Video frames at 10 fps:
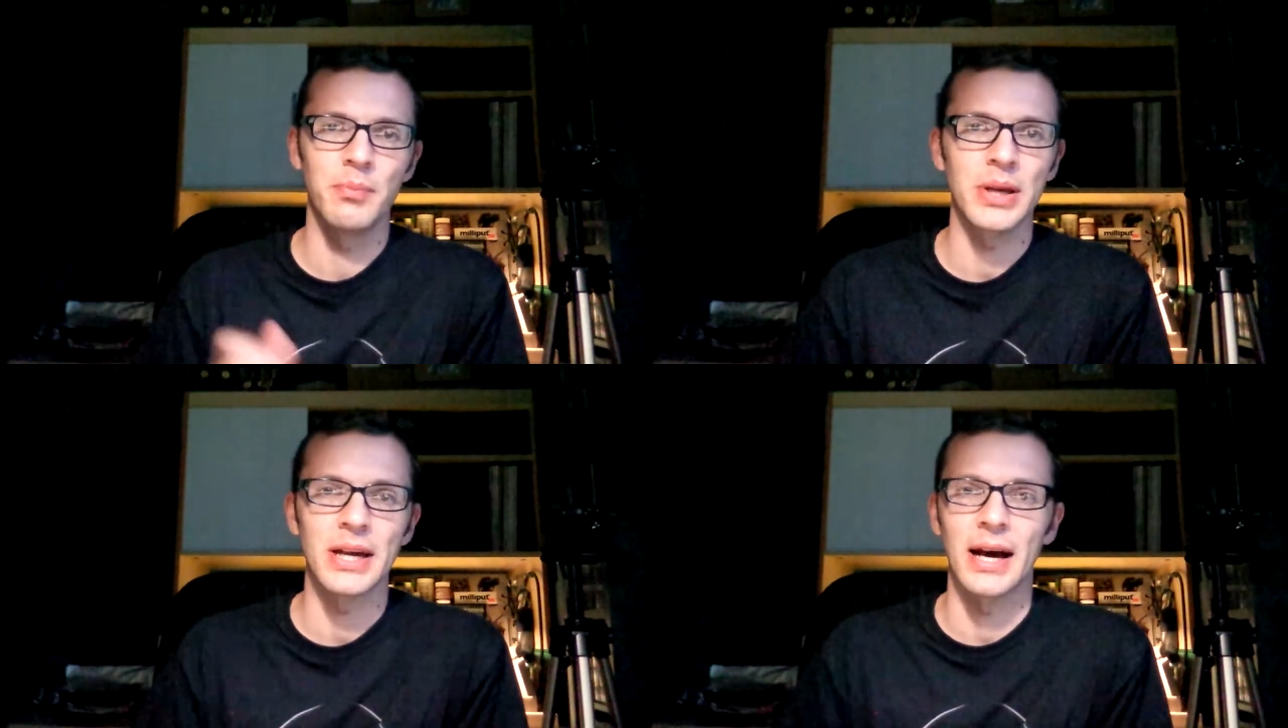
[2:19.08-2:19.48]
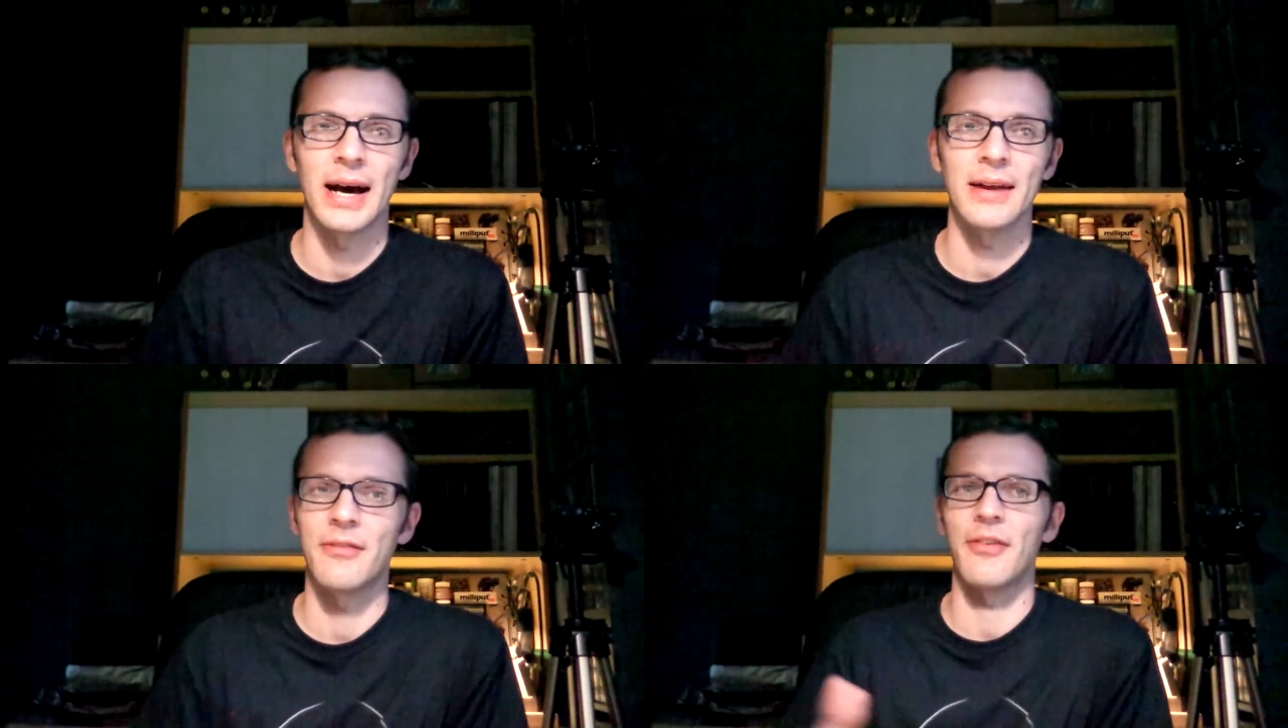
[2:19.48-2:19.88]
pick a
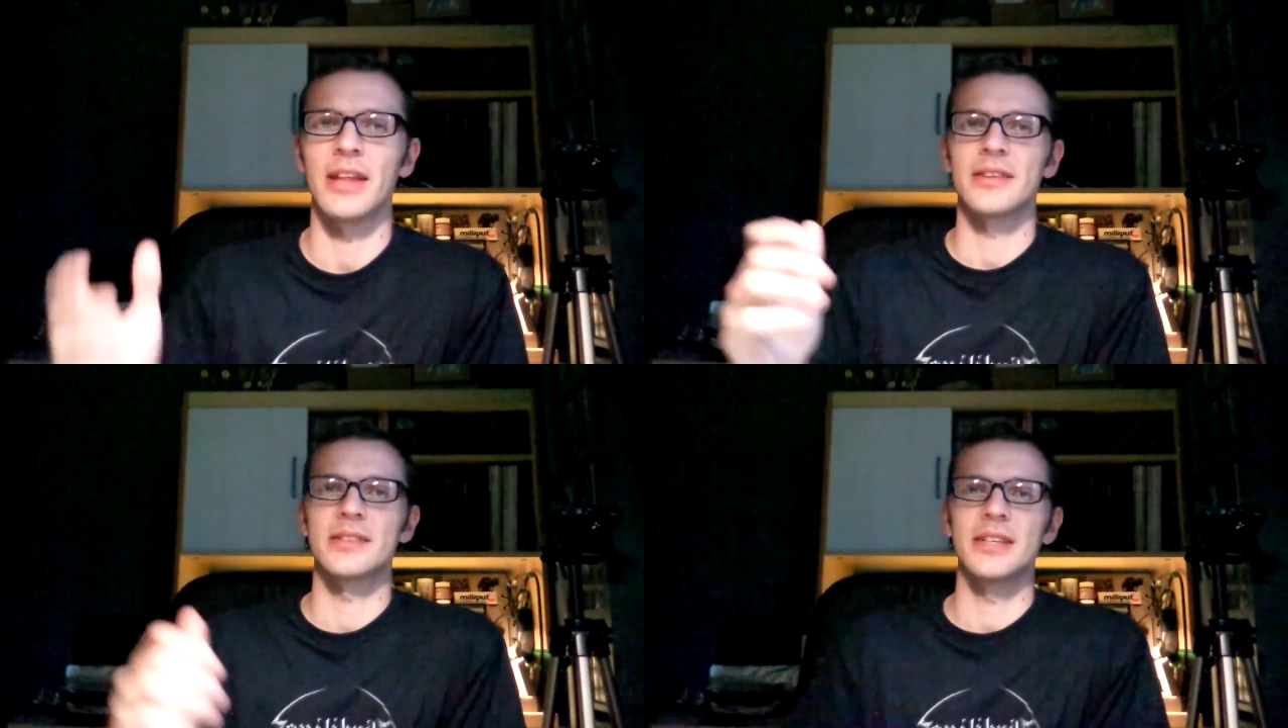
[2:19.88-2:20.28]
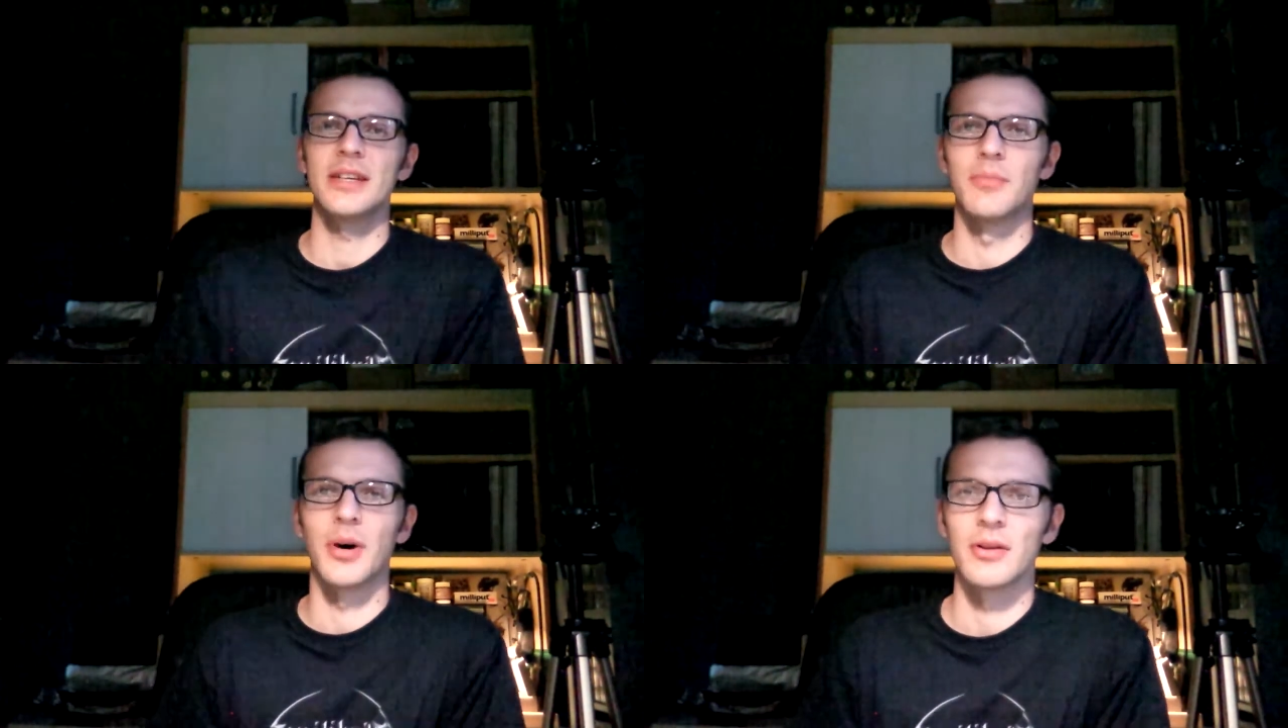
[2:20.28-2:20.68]
high
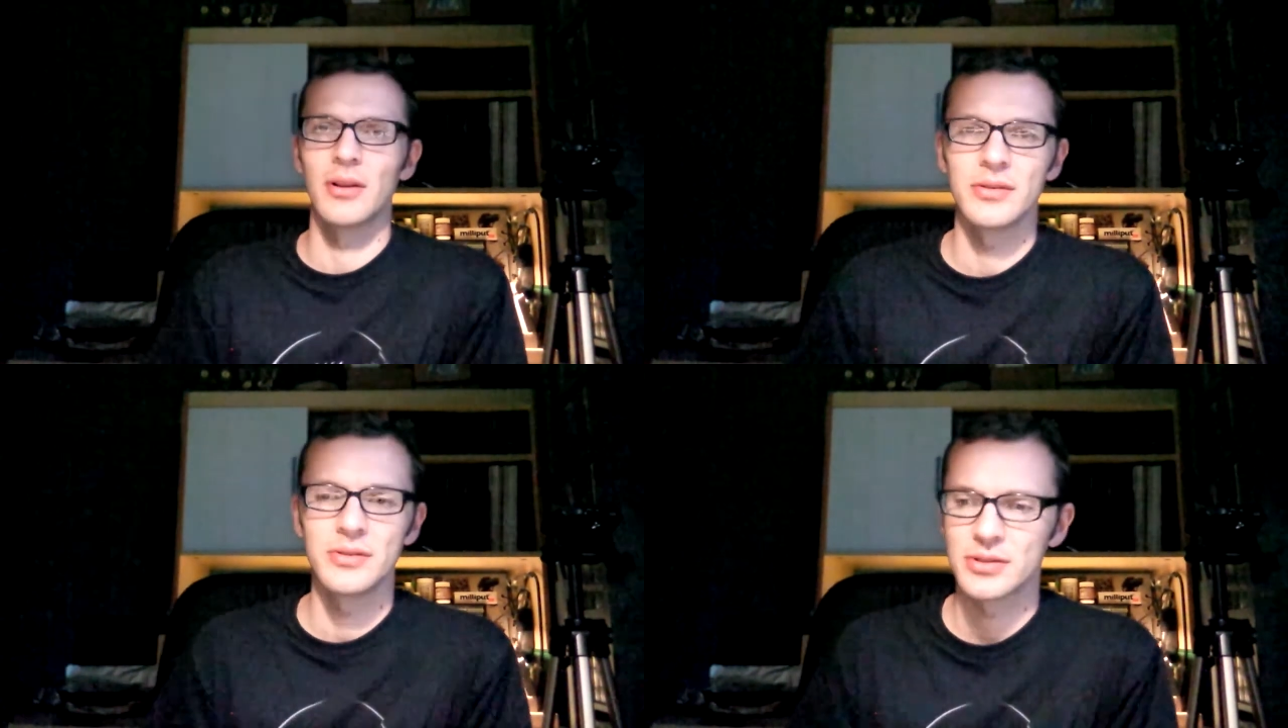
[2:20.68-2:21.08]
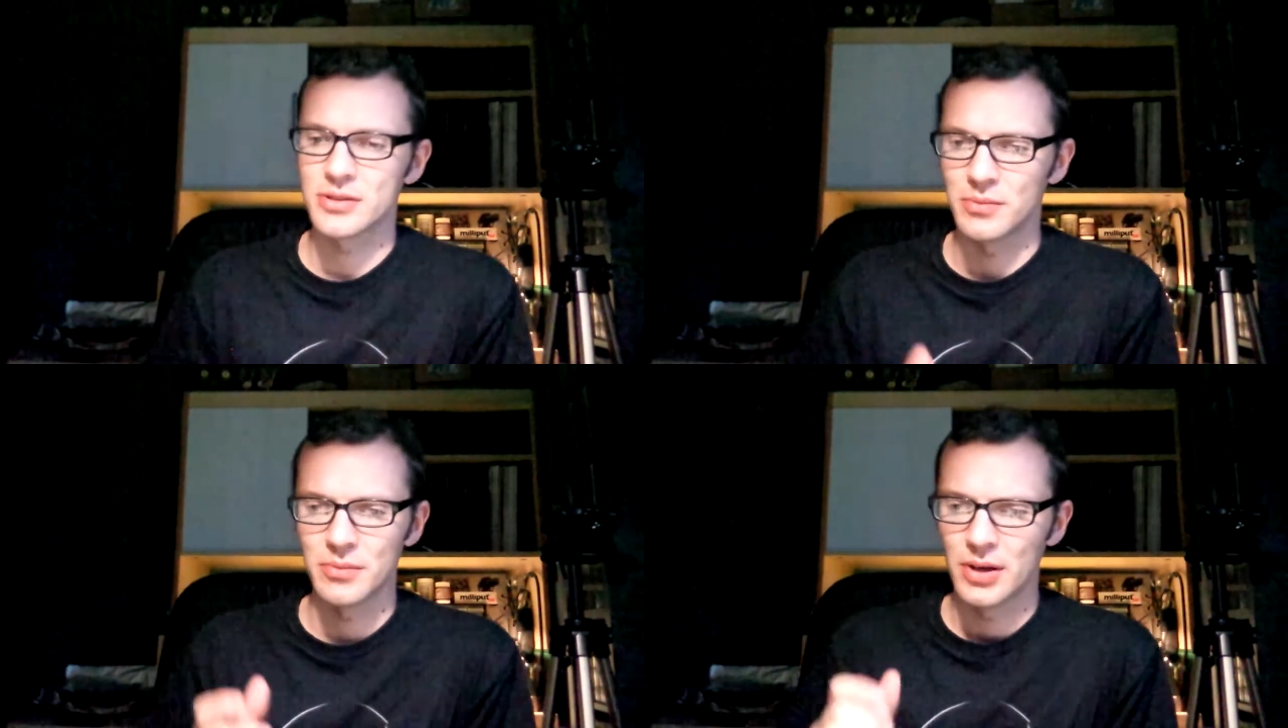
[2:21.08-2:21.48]
fantasy model,
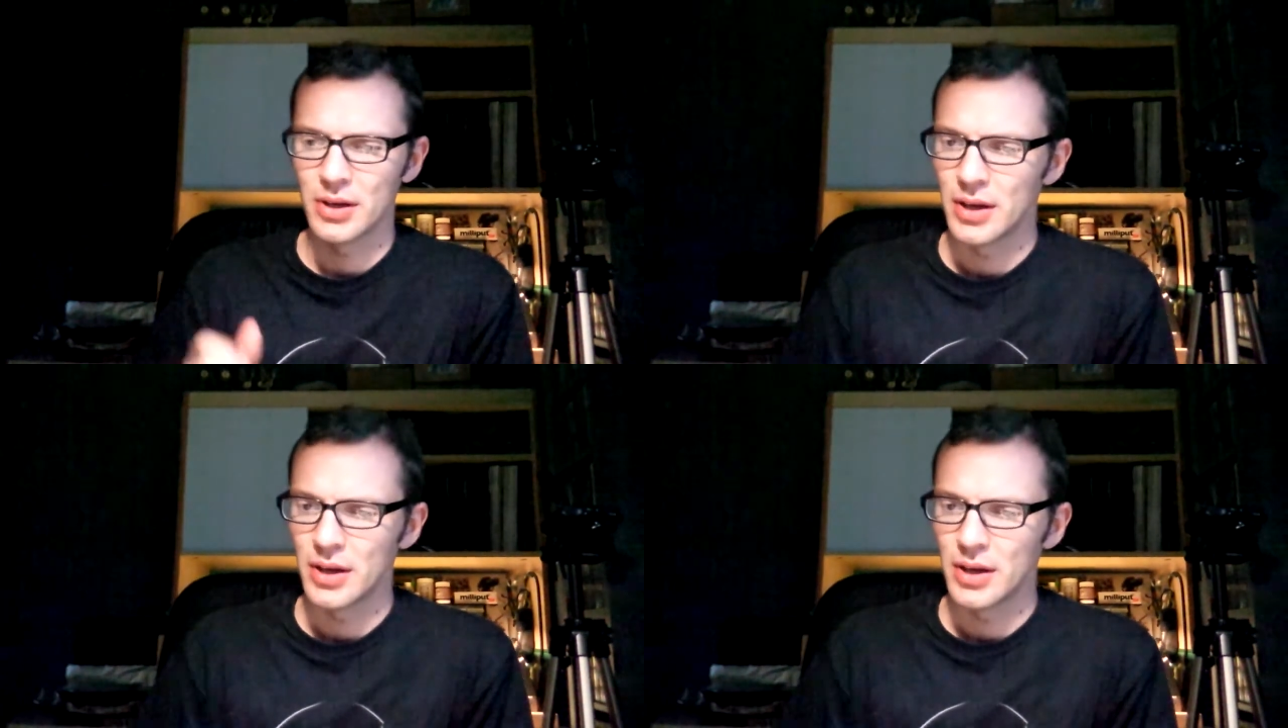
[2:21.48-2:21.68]
just an